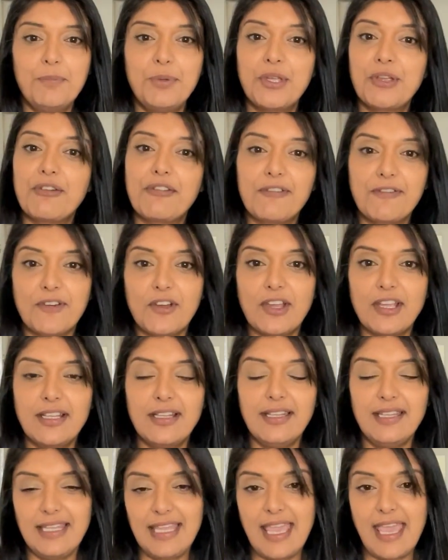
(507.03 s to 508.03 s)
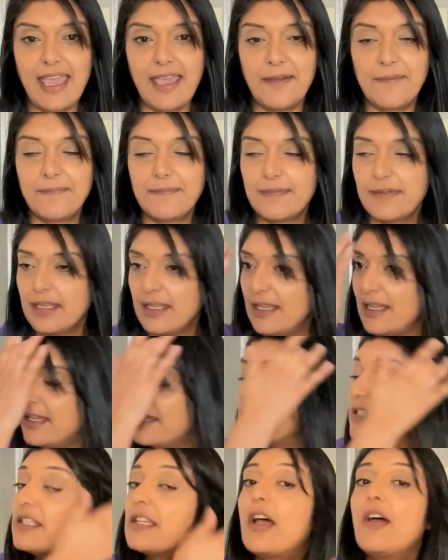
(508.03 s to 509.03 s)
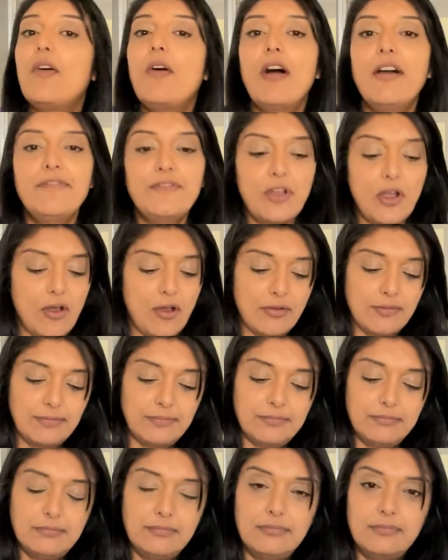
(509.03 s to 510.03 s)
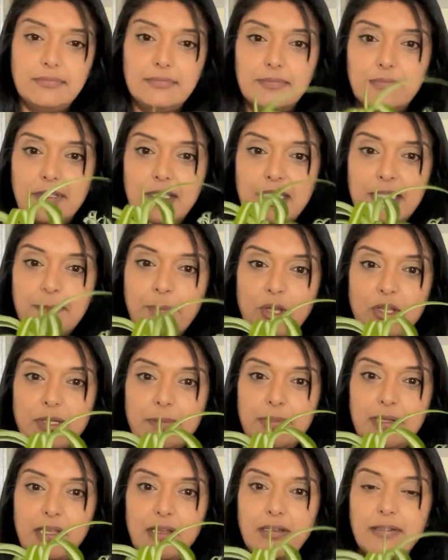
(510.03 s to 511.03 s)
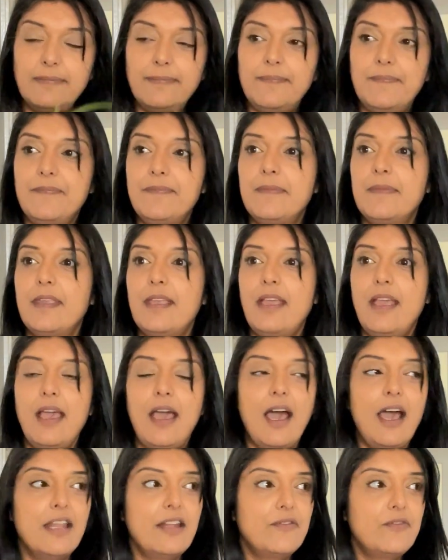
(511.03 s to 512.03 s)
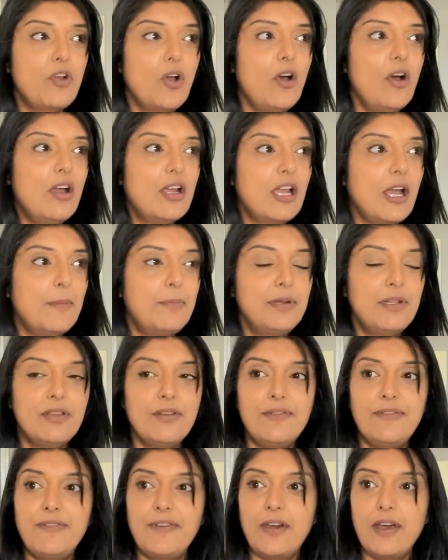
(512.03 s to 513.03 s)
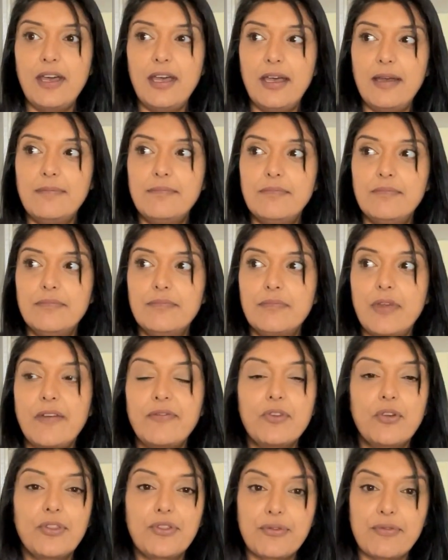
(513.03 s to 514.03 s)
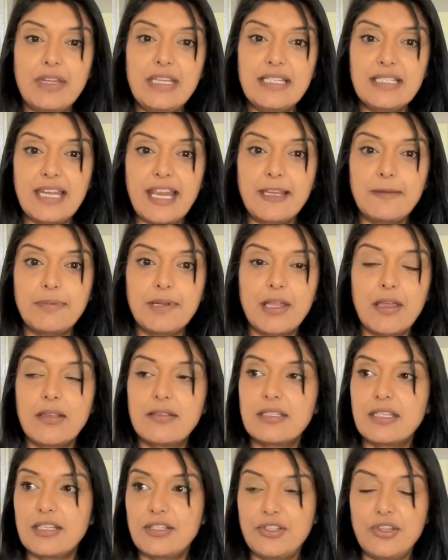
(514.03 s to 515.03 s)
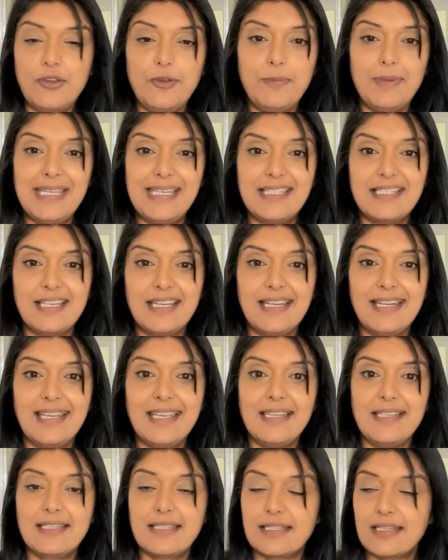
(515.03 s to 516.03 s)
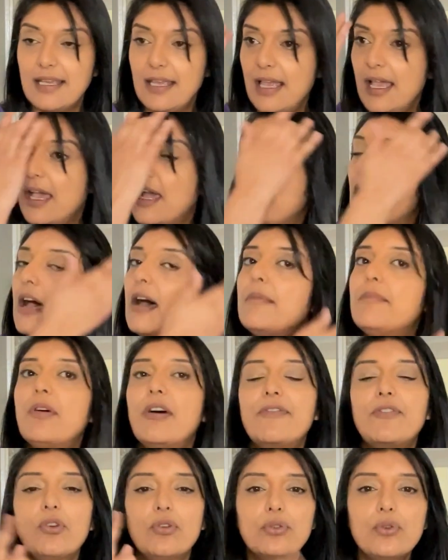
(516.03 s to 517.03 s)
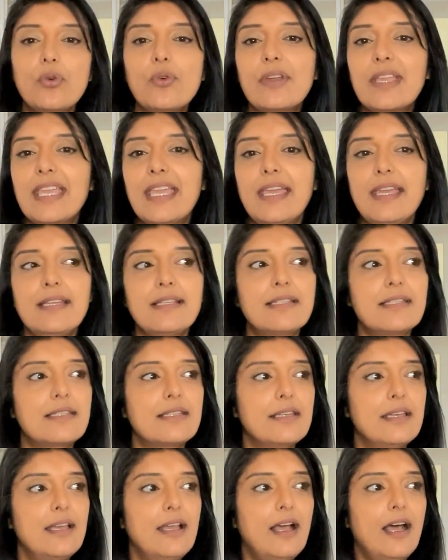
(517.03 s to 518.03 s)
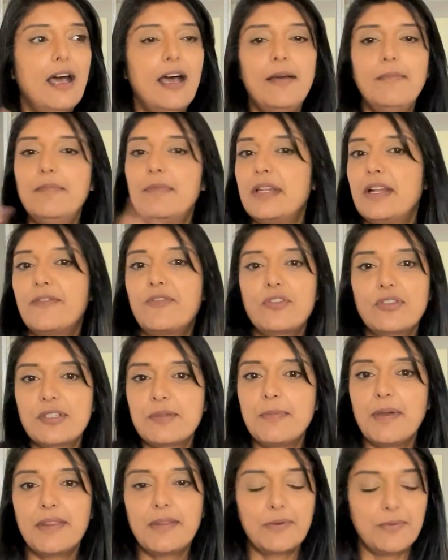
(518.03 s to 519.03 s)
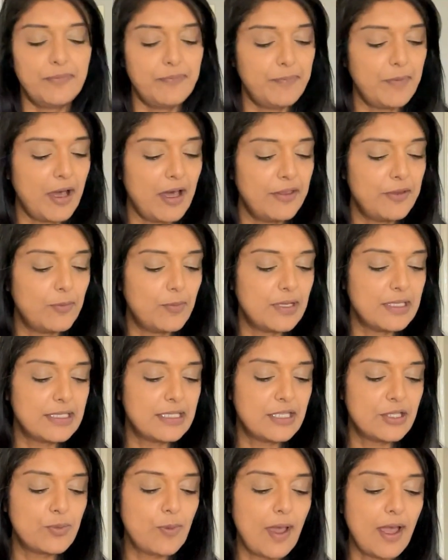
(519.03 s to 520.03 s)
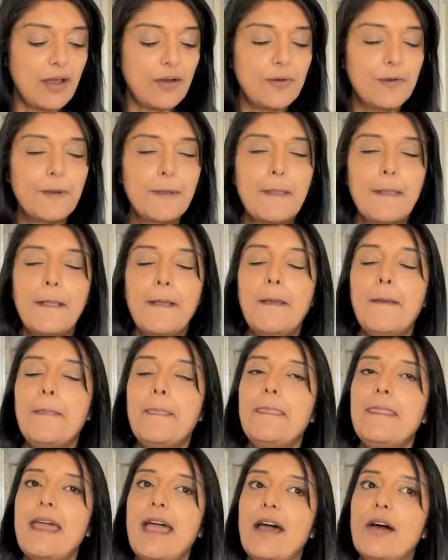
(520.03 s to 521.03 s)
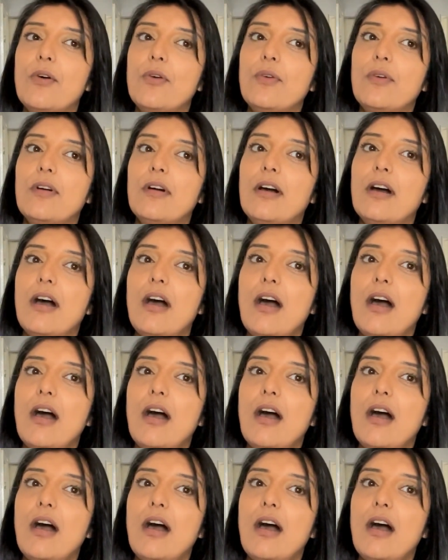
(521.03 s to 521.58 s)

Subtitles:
purifying the air. So I've got a spider plant, and I've got I've got 3 snake plants and 2 peace lilies. I've got an orchid, and I've got some other ones as well. Now,